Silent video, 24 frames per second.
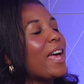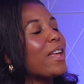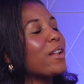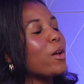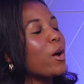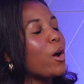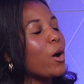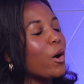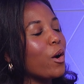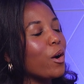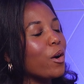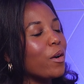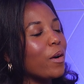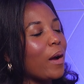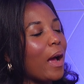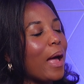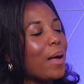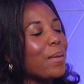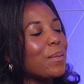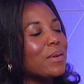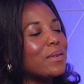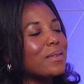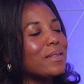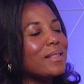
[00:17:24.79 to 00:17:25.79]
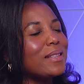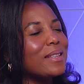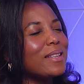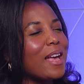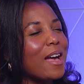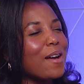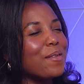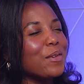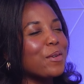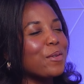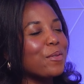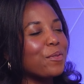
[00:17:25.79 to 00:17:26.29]
and her I will
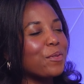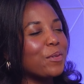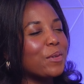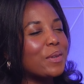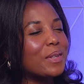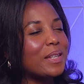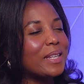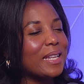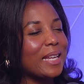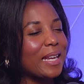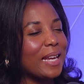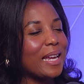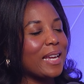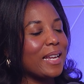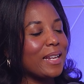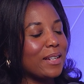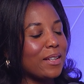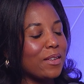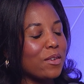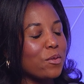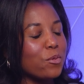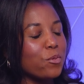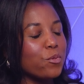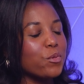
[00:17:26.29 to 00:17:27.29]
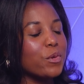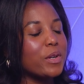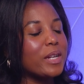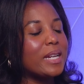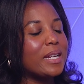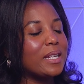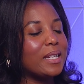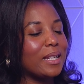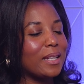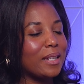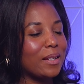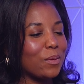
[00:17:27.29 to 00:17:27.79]
never forget
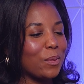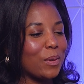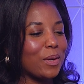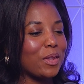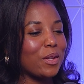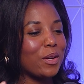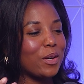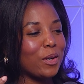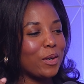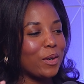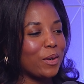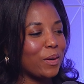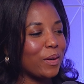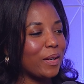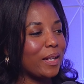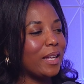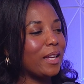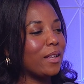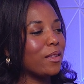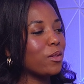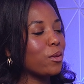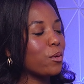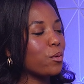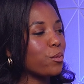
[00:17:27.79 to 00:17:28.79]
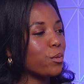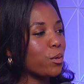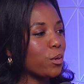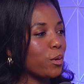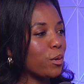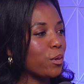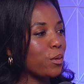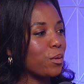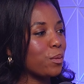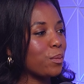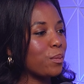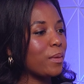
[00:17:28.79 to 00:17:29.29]
reading with her in the
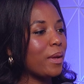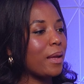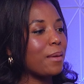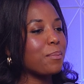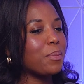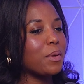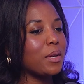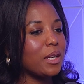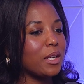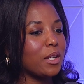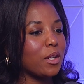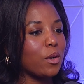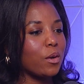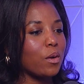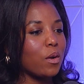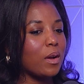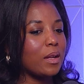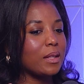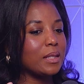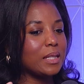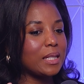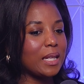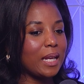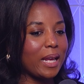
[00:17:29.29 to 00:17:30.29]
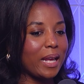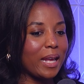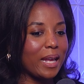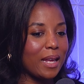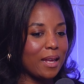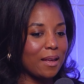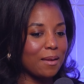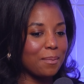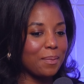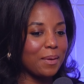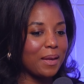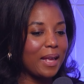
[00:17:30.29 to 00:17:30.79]
room and putting her on
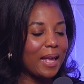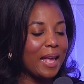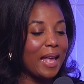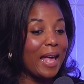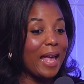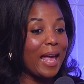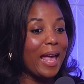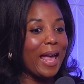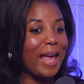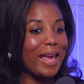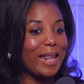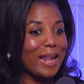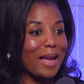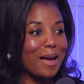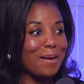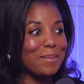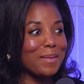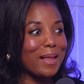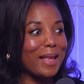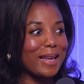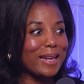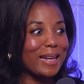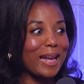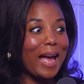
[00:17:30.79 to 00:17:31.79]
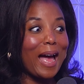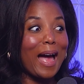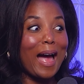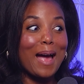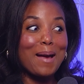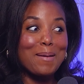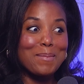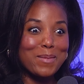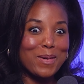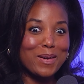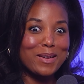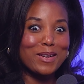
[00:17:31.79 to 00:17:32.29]
tape. And I'm like, I'm
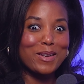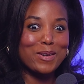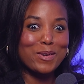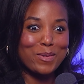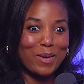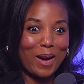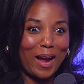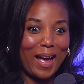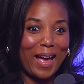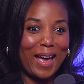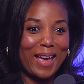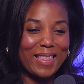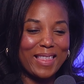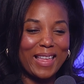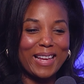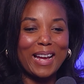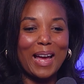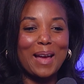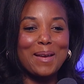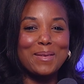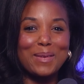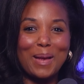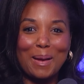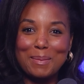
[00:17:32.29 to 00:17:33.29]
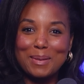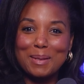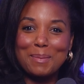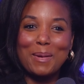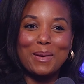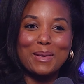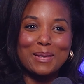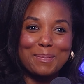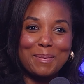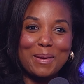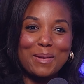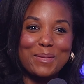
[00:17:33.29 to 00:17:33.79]
gonna cry. Like I'm, I'm
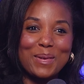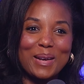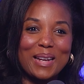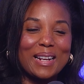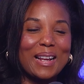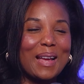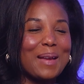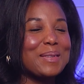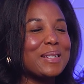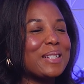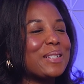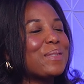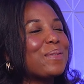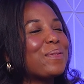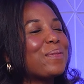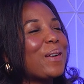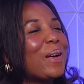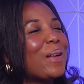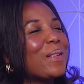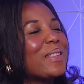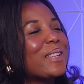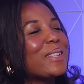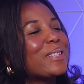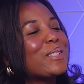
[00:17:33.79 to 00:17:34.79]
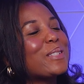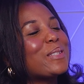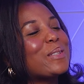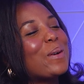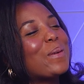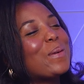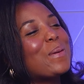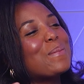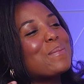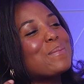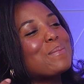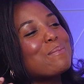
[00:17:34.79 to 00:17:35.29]
supposed to be reading. I just felt like
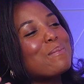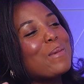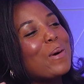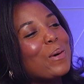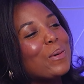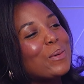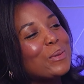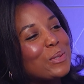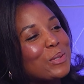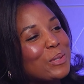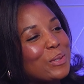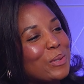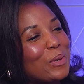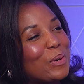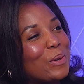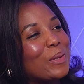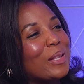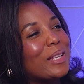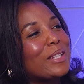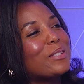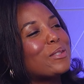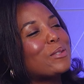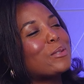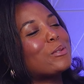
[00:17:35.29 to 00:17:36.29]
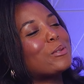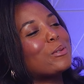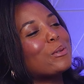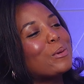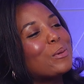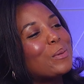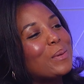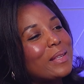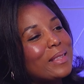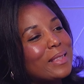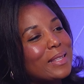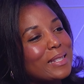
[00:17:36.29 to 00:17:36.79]
so emotional, like
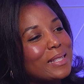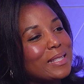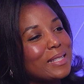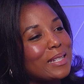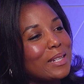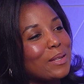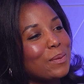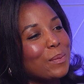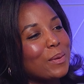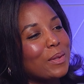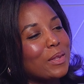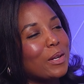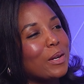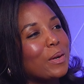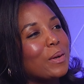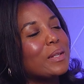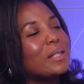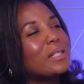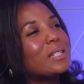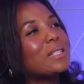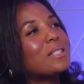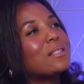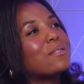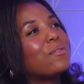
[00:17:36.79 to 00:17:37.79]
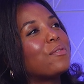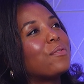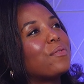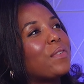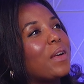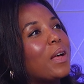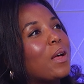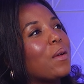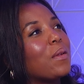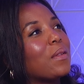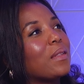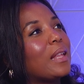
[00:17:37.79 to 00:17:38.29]
doing the scene with her. It just
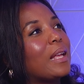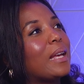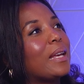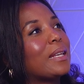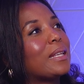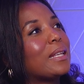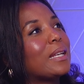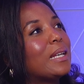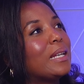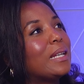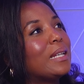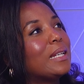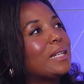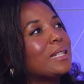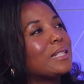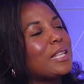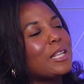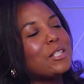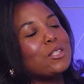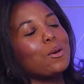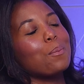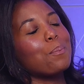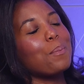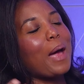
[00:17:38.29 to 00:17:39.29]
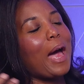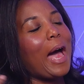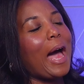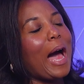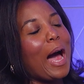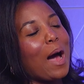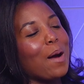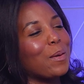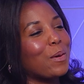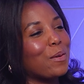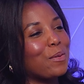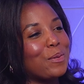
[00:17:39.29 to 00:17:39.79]
felt like such a
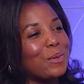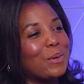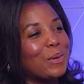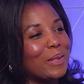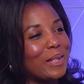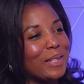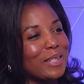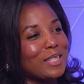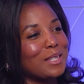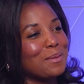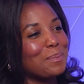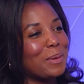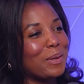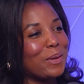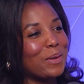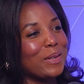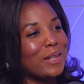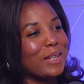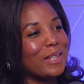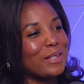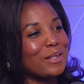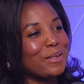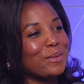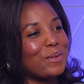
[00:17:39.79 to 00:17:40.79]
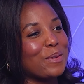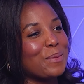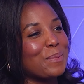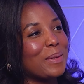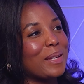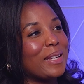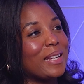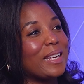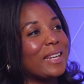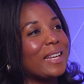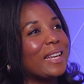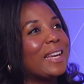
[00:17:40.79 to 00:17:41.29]
powerful experience for
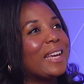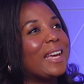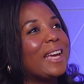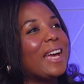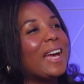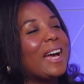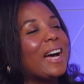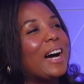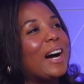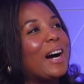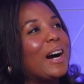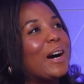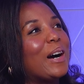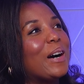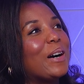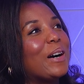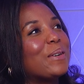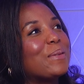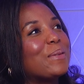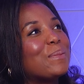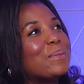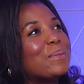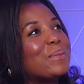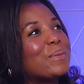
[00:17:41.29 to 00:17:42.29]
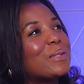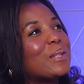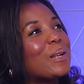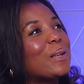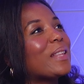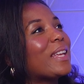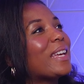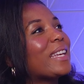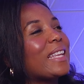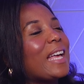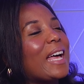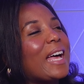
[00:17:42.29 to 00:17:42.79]
me. Um, so
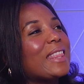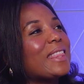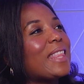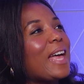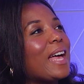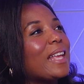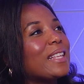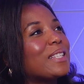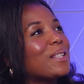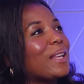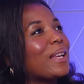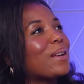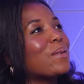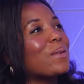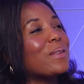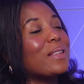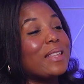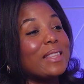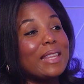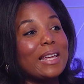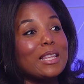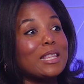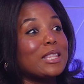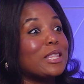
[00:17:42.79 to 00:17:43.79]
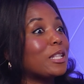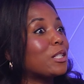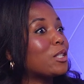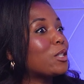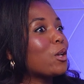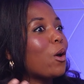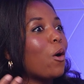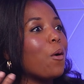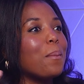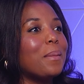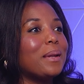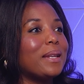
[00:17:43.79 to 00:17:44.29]
like that's like and like
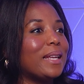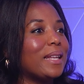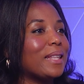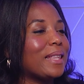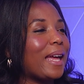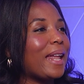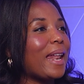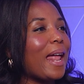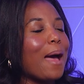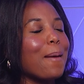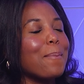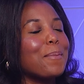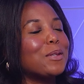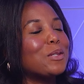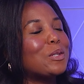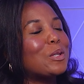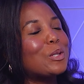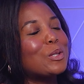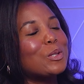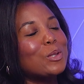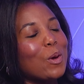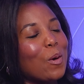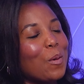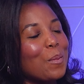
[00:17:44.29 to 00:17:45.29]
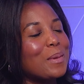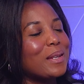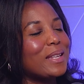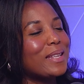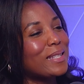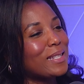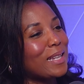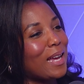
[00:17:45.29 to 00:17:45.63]
so many that happened so many